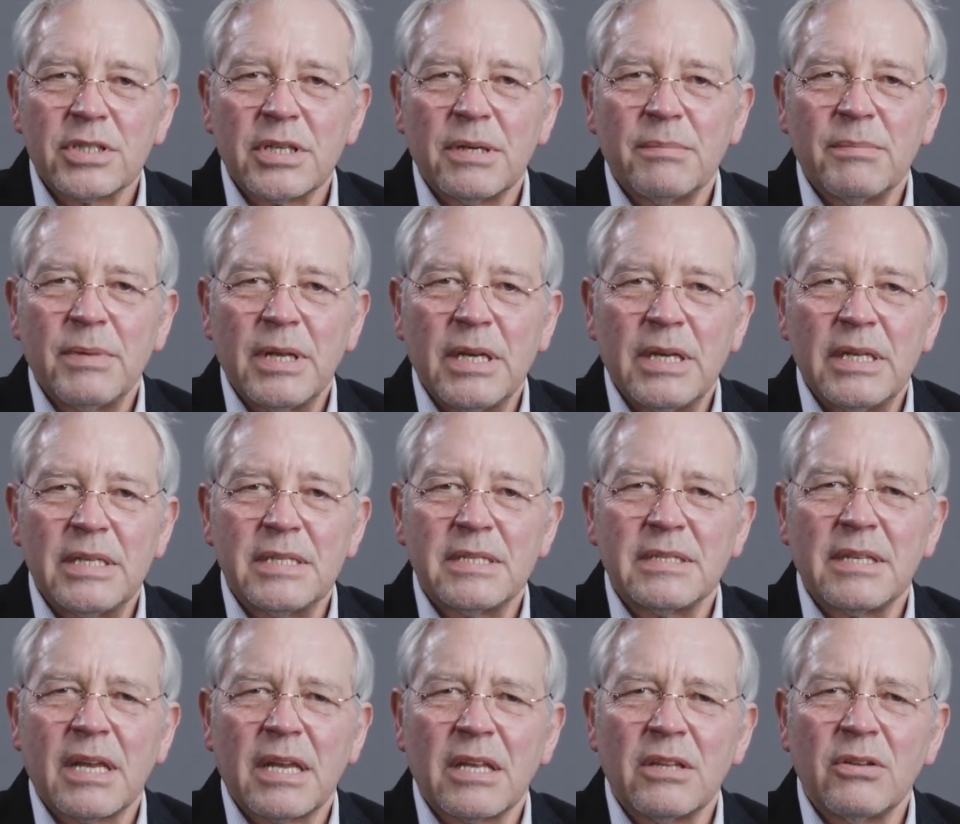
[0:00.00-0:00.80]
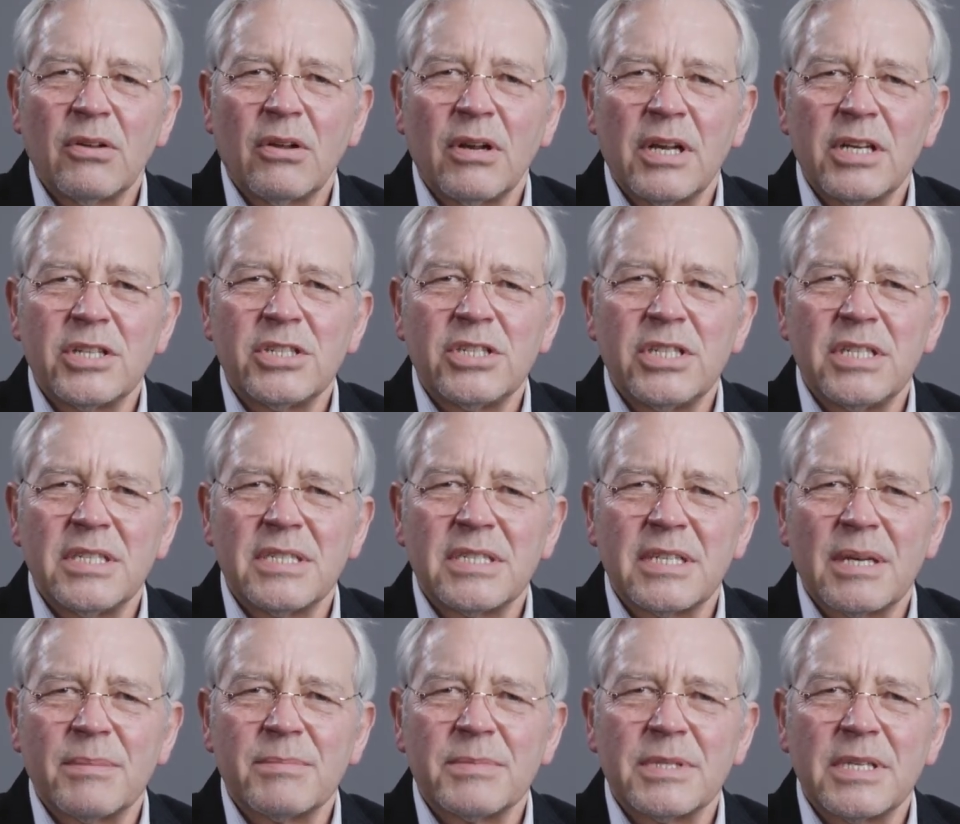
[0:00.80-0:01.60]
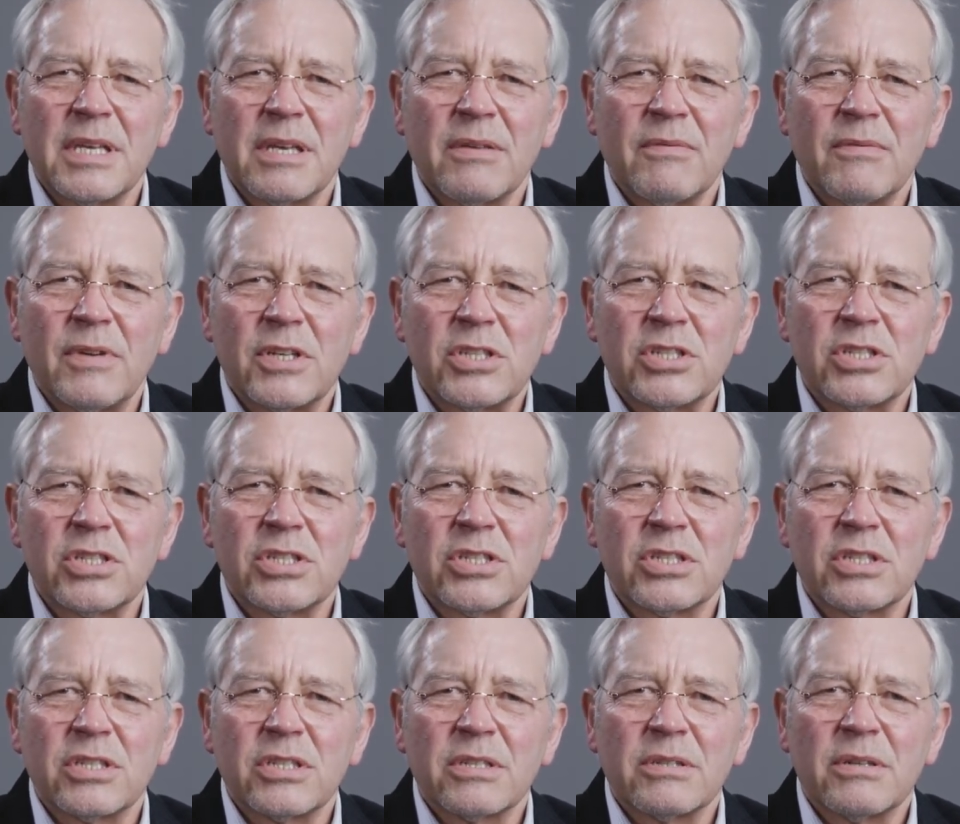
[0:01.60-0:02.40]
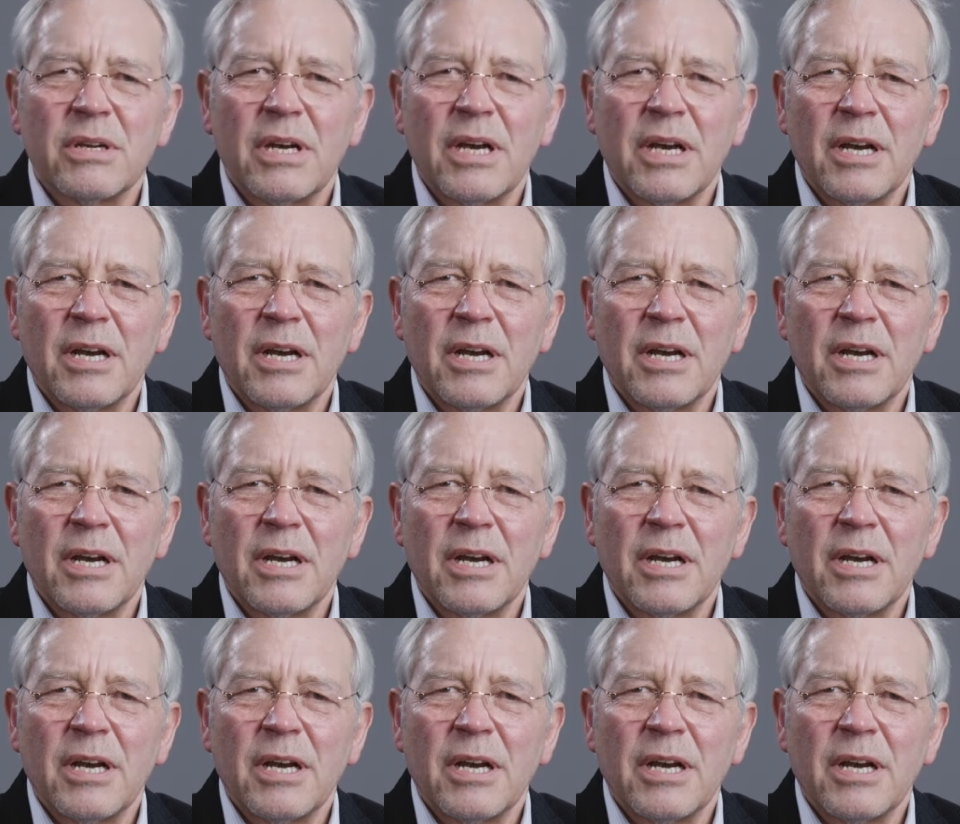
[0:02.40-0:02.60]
I mean, is technology something which